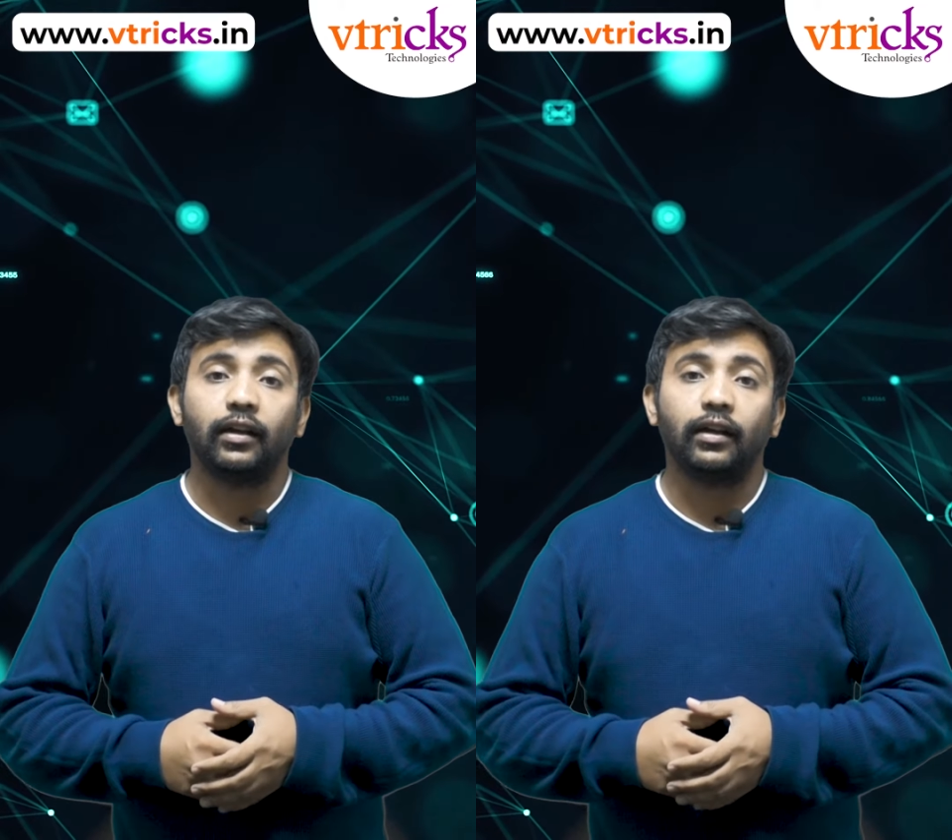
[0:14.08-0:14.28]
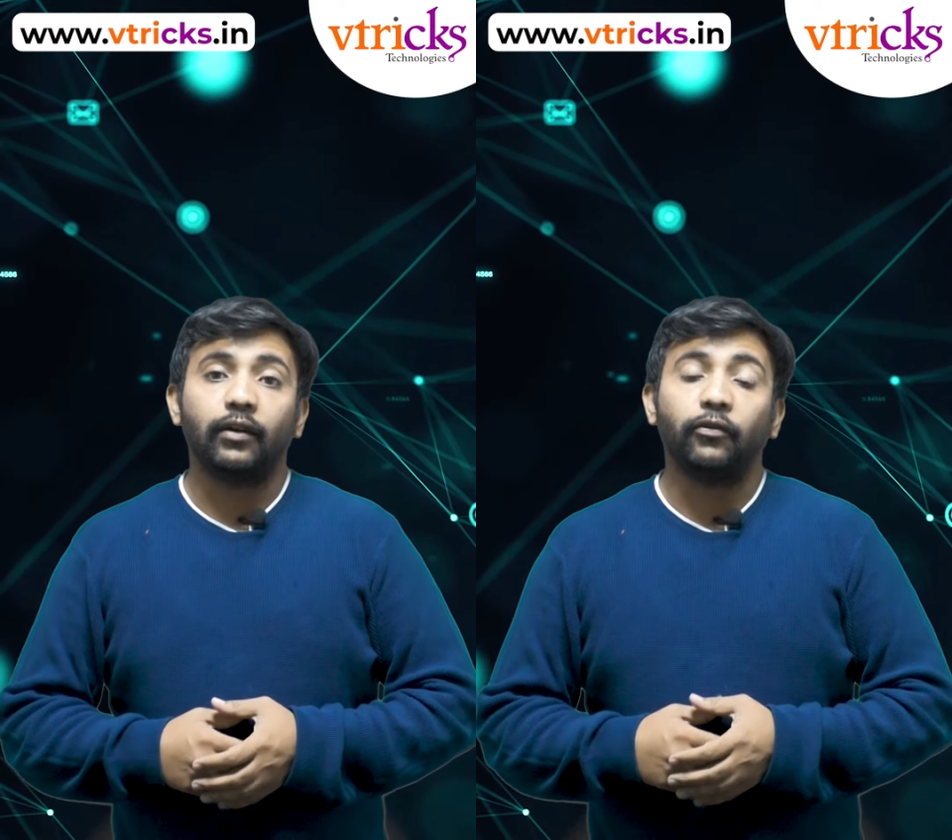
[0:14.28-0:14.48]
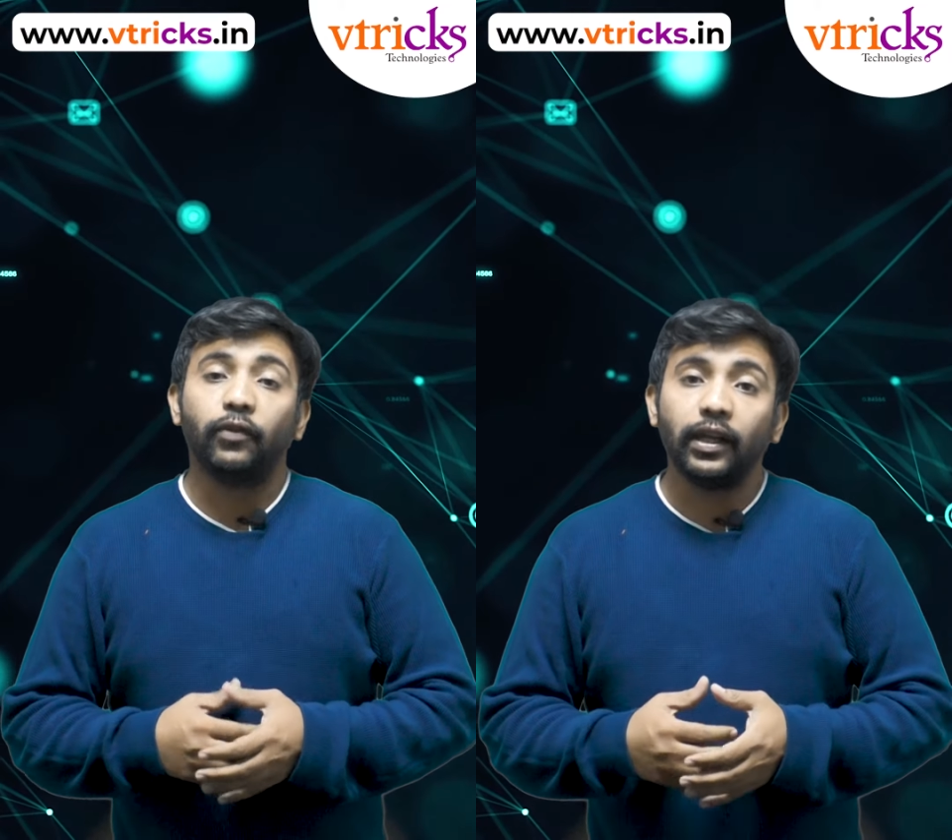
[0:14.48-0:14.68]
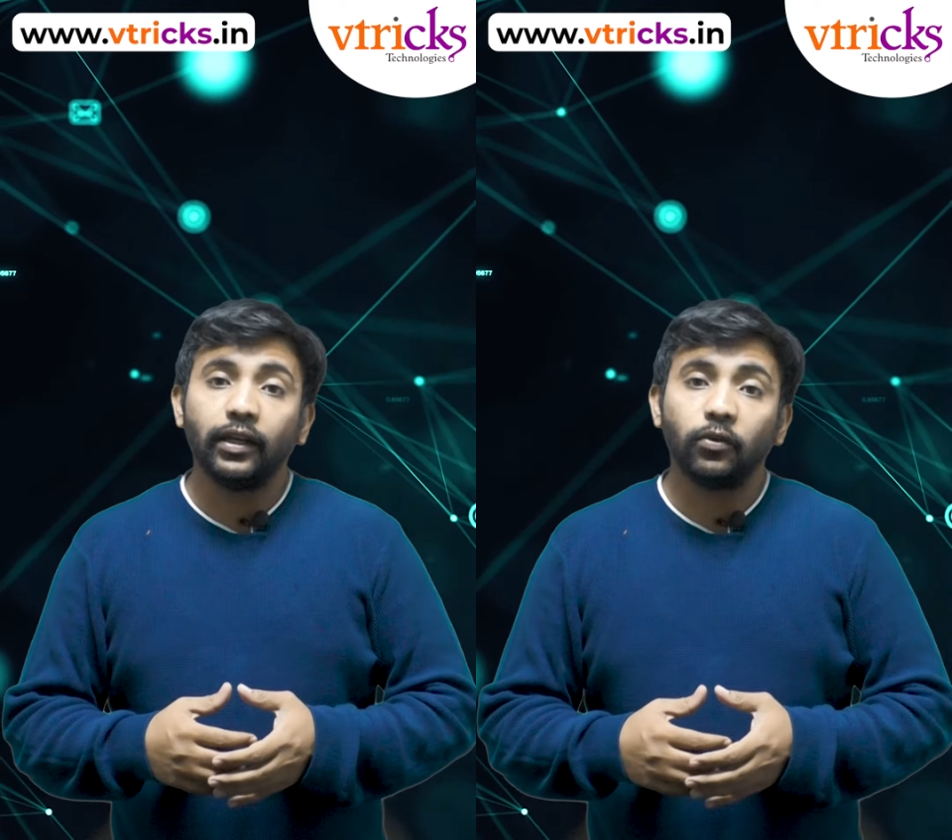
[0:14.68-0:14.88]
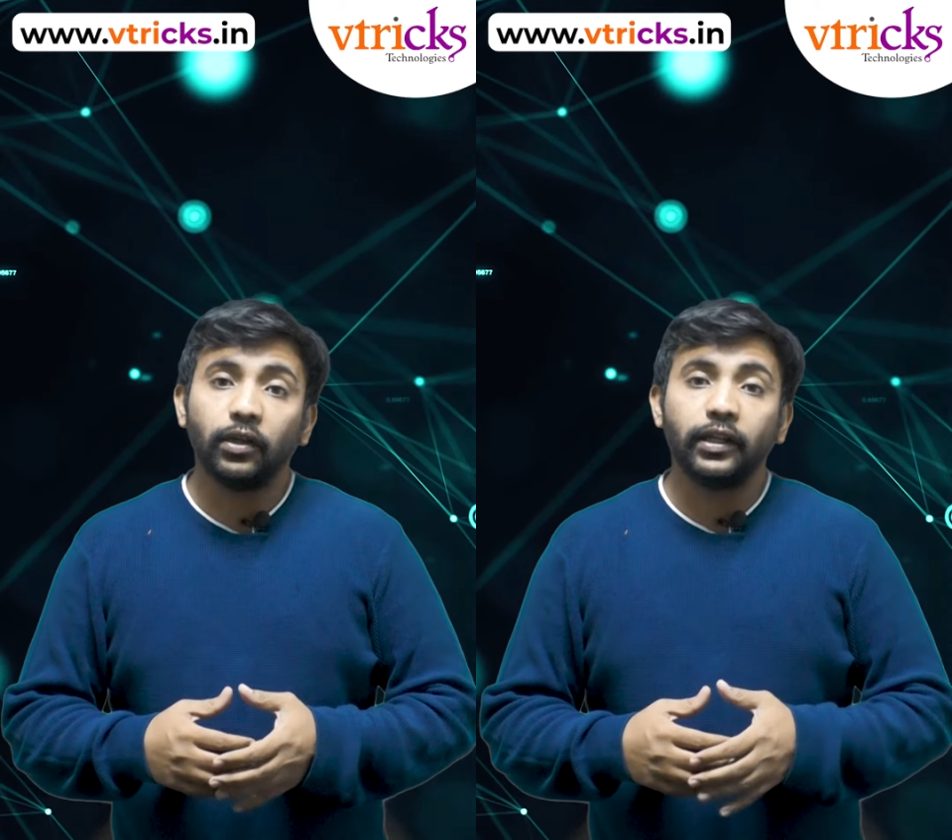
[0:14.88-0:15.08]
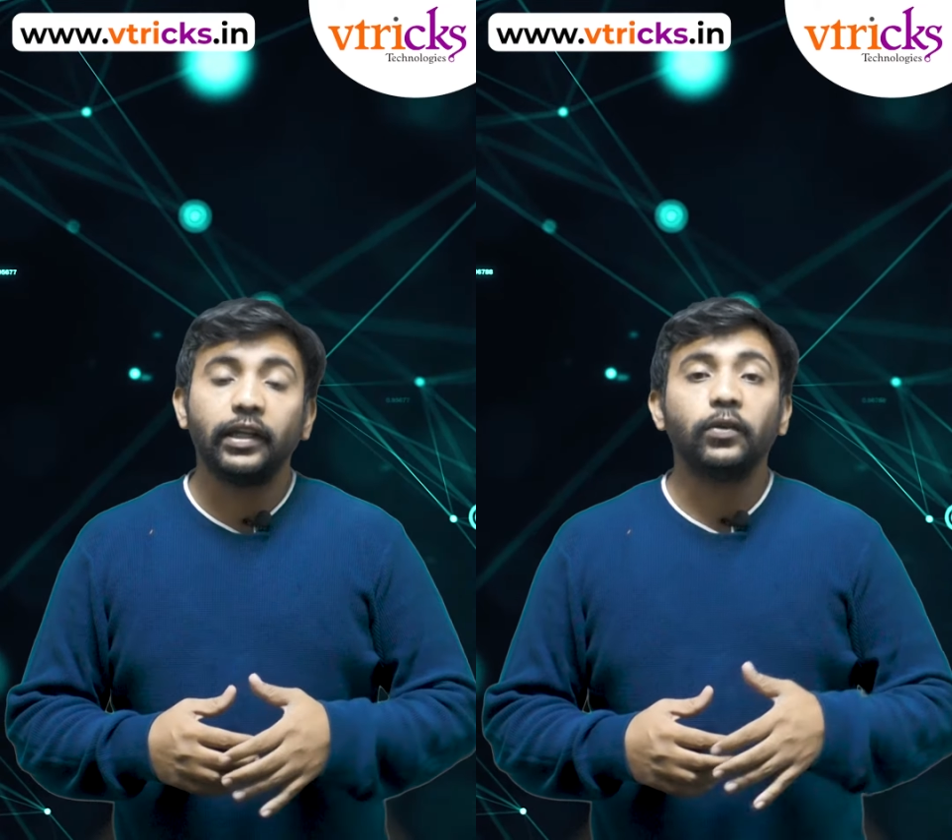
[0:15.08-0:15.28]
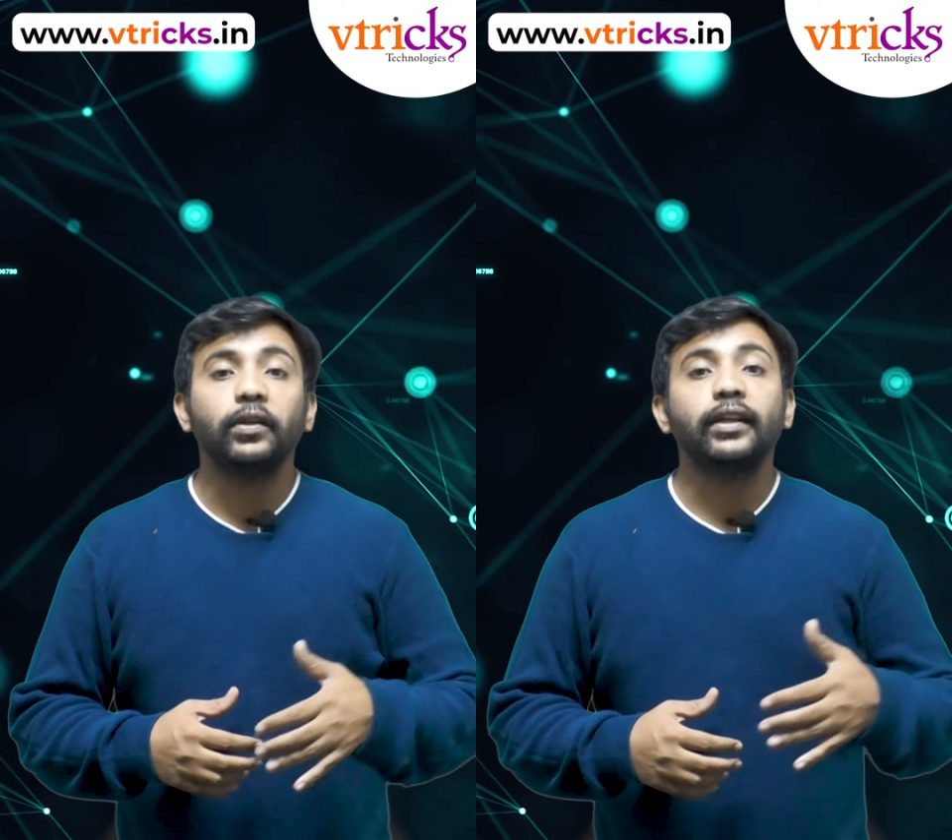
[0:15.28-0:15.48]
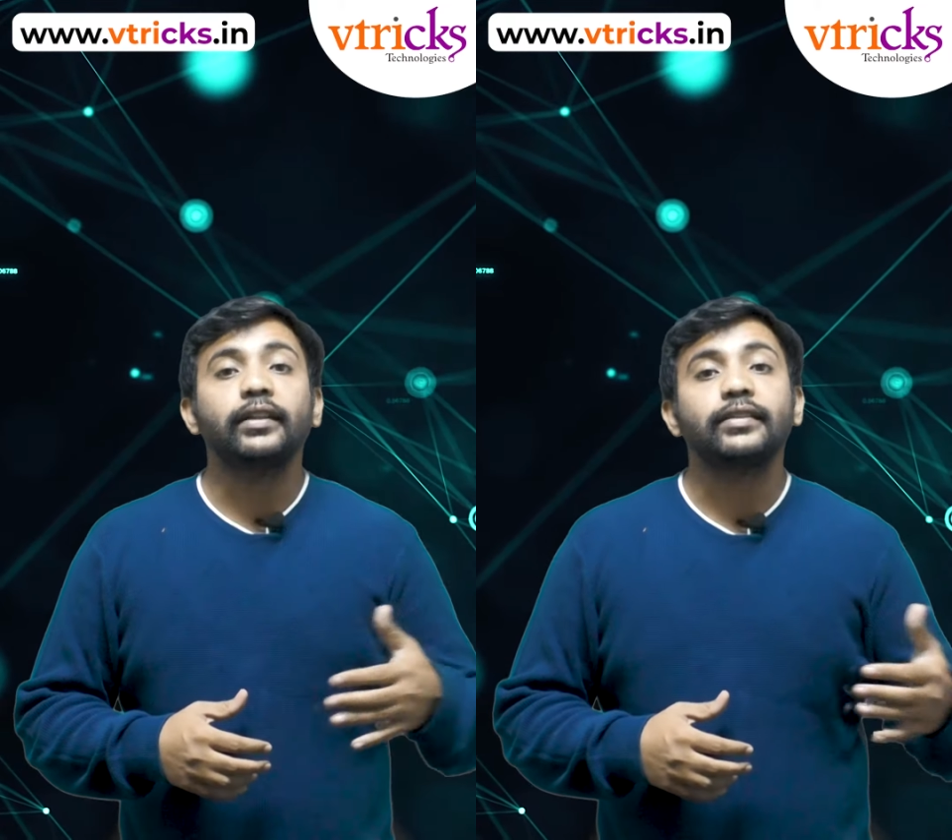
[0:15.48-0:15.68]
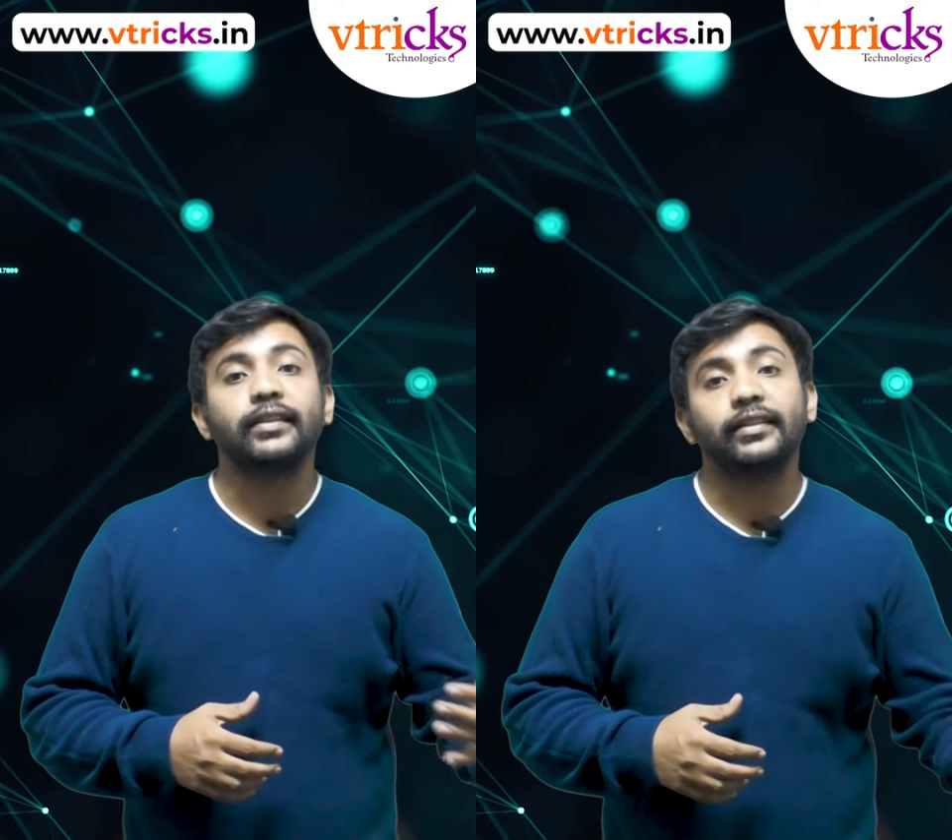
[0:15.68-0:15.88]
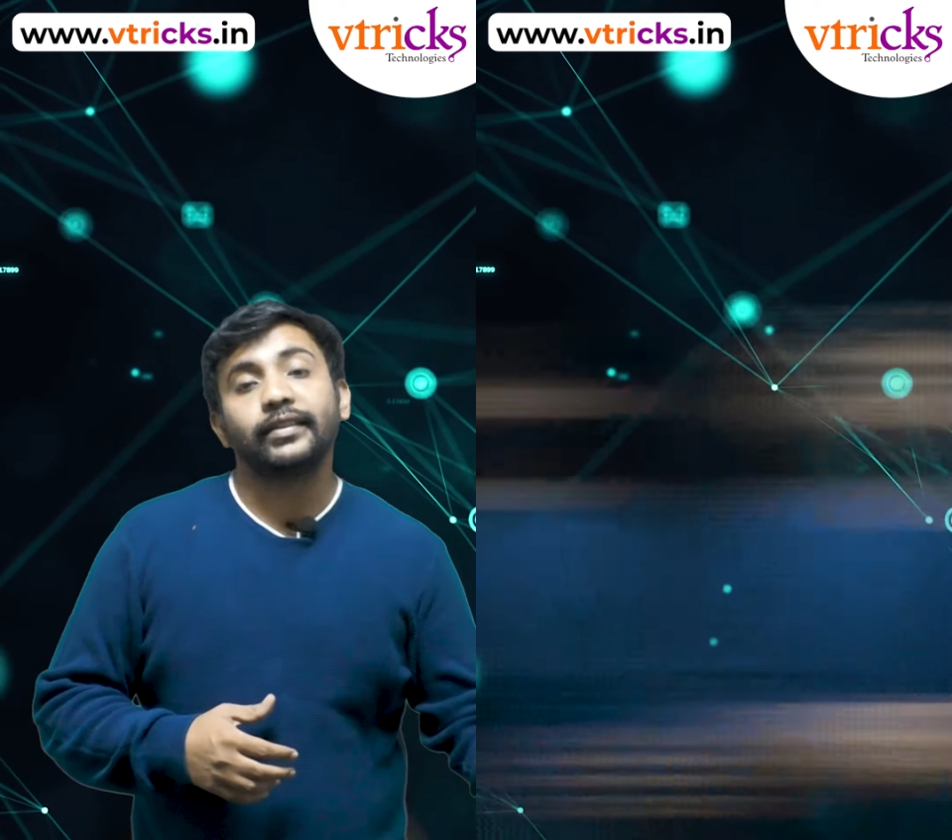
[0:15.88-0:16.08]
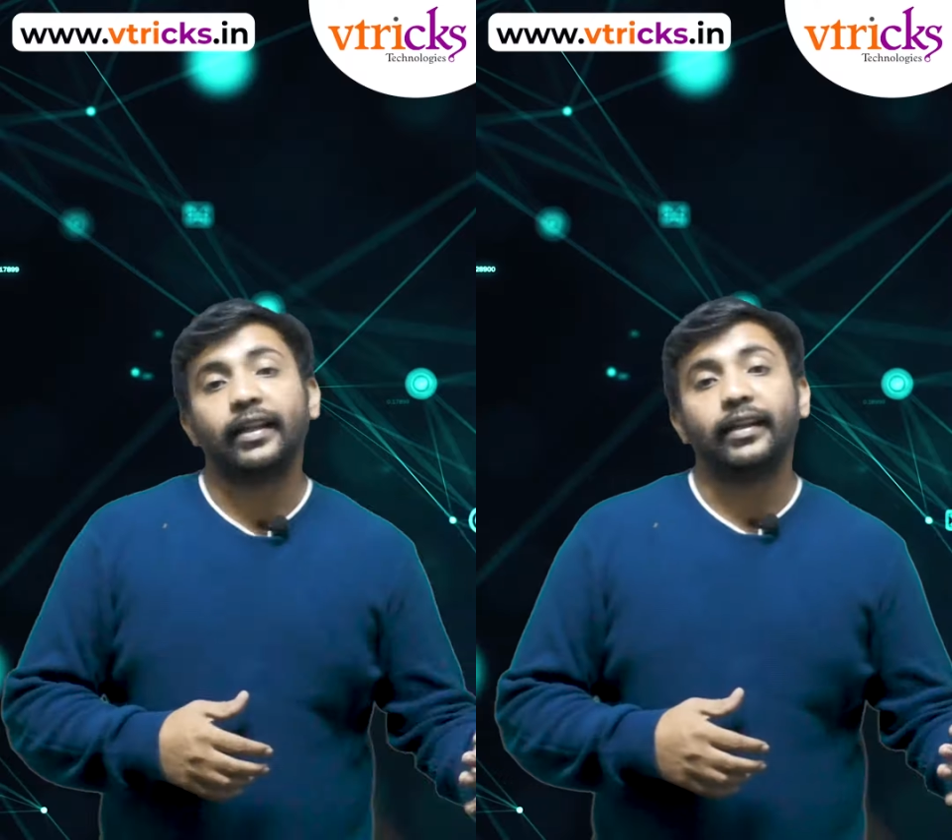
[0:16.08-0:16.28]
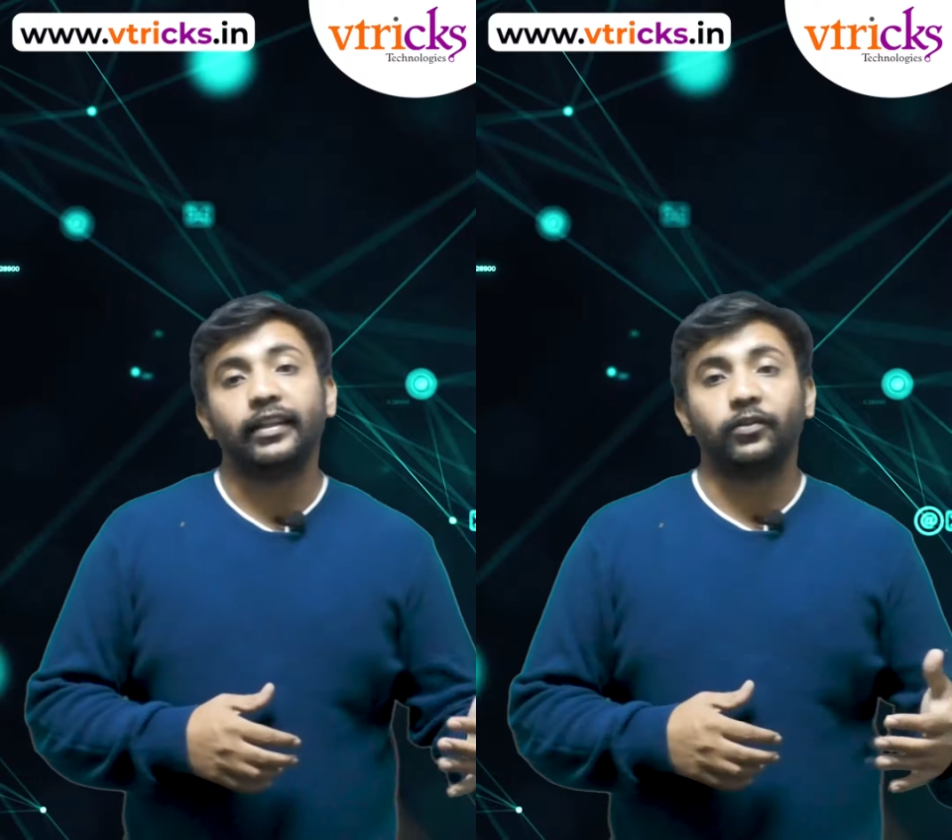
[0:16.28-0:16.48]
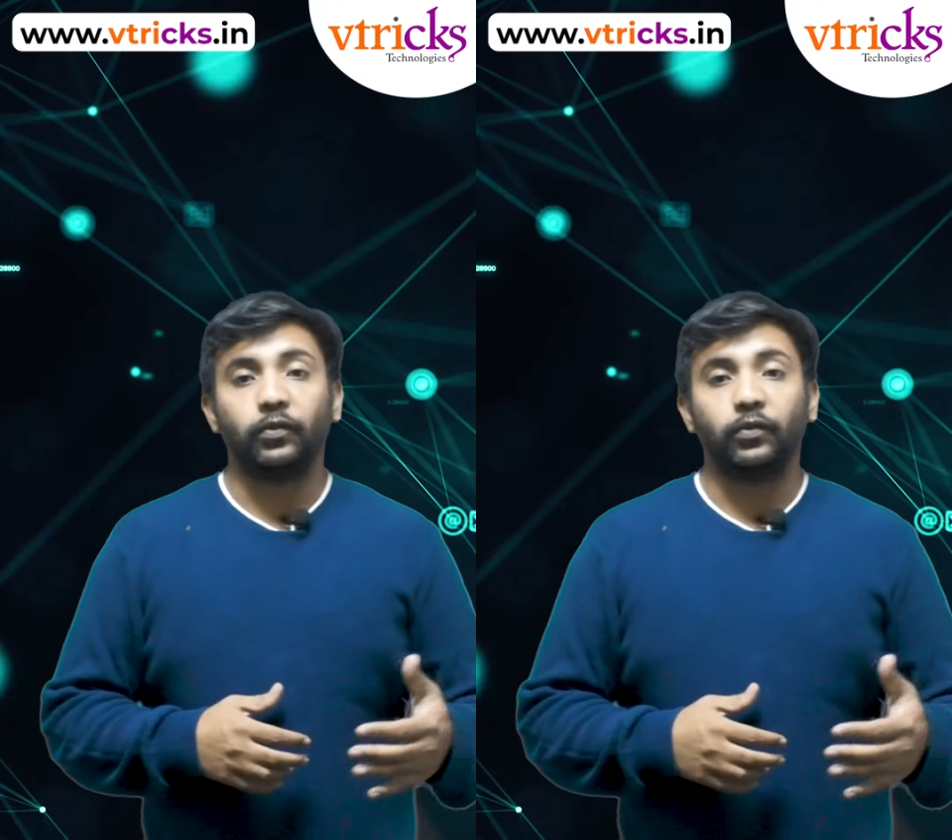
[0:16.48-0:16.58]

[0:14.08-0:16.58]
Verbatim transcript: a way to get into the industry in this analytics